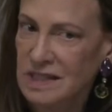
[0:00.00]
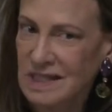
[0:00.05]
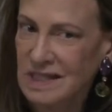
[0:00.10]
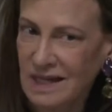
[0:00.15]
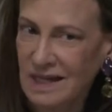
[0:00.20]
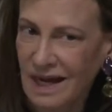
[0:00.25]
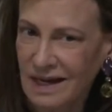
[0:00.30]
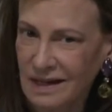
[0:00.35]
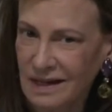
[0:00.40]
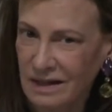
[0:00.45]
was
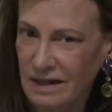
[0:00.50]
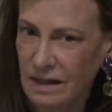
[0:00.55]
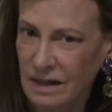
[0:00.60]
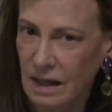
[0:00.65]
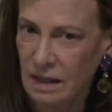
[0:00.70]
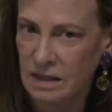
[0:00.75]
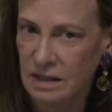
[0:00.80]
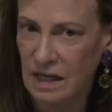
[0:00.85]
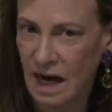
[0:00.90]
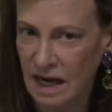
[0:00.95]
slightly,
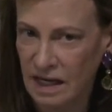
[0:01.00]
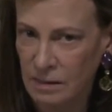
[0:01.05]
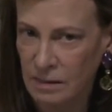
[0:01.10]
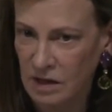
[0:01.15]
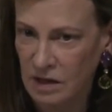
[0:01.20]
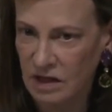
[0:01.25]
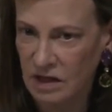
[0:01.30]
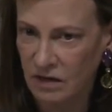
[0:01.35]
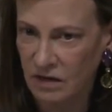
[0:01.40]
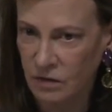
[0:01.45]
a
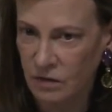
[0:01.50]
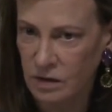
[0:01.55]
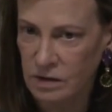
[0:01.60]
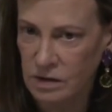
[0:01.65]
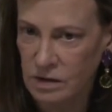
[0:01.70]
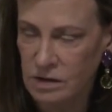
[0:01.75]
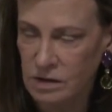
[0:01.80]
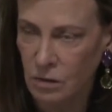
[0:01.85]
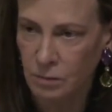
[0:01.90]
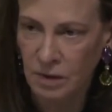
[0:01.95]
tiny bit
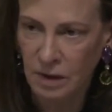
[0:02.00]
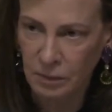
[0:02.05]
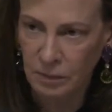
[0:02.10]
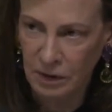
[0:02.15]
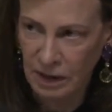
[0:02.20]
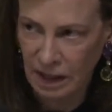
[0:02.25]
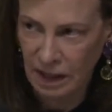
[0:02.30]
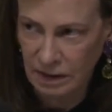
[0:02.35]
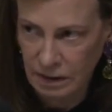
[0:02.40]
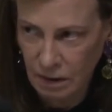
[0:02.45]
different. So
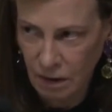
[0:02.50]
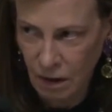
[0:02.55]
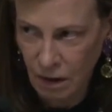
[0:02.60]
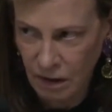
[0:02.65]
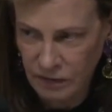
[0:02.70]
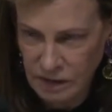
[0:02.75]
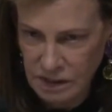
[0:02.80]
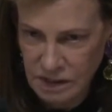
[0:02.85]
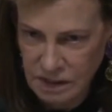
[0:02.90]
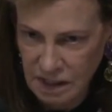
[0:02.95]
people like
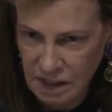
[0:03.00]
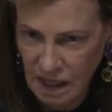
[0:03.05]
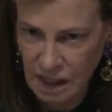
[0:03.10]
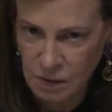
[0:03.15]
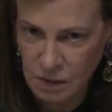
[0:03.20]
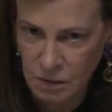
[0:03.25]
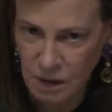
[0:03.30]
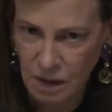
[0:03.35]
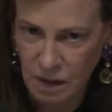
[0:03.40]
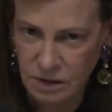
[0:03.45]
on the
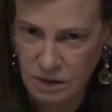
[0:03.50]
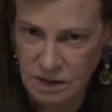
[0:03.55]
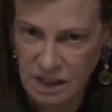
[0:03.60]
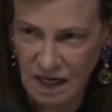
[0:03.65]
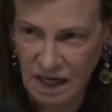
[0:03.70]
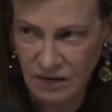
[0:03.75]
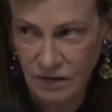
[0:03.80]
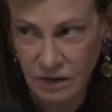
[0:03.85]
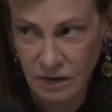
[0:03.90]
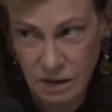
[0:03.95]
stage would
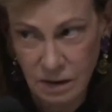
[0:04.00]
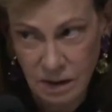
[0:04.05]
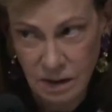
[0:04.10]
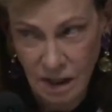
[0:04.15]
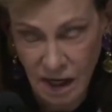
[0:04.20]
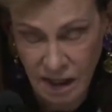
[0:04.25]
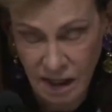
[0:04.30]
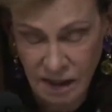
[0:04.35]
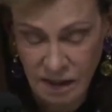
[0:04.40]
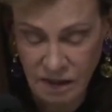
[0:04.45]
understand
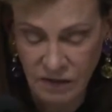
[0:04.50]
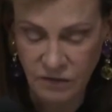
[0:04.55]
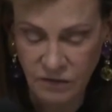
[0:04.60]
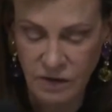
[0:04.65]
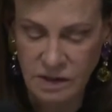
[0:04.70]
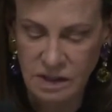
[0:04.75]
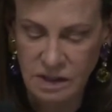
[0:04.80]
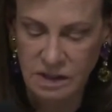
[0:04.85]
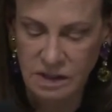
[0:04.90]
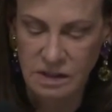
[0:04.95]
the tiny
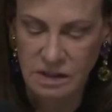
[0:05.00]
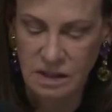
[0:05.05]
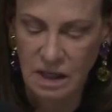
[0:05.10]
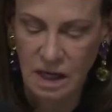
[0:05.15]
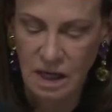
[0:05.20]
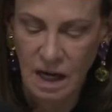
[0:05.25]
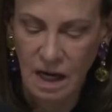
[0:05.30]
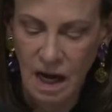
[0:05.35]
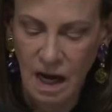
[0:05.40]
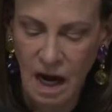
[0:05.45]
differences.
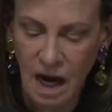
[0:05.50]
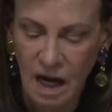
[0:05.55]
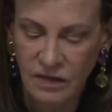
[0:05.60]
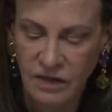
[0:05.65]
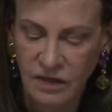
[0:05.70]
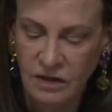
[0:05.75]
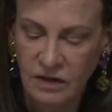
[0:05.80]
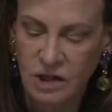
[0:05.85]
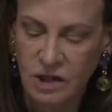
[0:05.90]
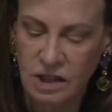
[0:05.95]

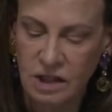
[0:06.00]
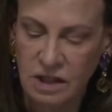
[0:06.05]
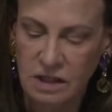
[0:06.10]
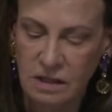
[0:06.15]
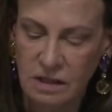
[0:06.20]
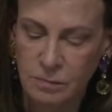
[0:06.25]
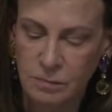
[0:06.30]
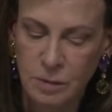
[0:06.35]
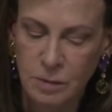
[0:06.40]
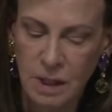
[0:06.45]
I think she
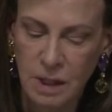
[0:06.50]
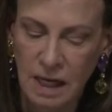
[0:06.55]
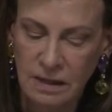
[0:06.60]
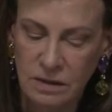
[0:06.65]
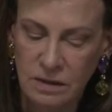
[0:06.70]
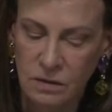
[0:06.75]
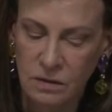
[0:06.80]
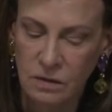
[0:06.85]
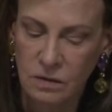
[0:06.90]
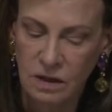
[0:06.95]
didn't
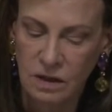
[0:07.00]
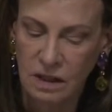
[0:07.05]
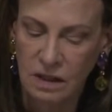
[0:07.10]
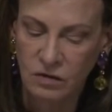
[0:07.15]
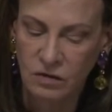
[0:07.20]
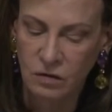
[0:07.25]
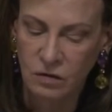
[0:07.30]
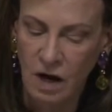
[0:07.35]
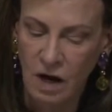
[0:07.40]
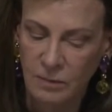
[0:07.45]
object to
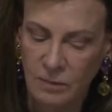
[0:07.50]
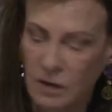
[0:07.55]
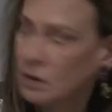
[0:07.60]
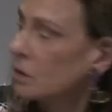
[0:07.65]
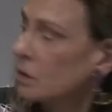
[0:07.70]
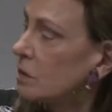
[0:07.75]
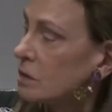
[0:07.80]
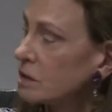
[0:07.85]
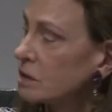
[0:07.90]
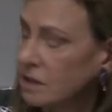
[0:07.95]
the
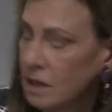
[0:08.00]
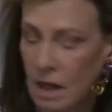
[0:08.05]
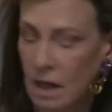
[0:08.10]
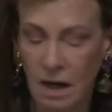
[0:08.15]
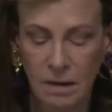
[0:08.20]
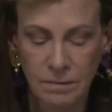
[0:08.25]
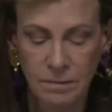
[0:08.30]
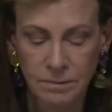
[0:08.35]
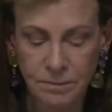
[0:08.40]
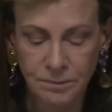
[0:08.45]
tribunal's
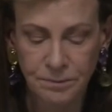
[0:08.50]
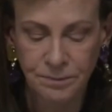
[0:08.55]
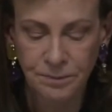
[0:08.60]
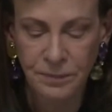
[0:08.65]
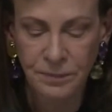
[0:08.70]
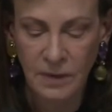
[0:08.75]
um,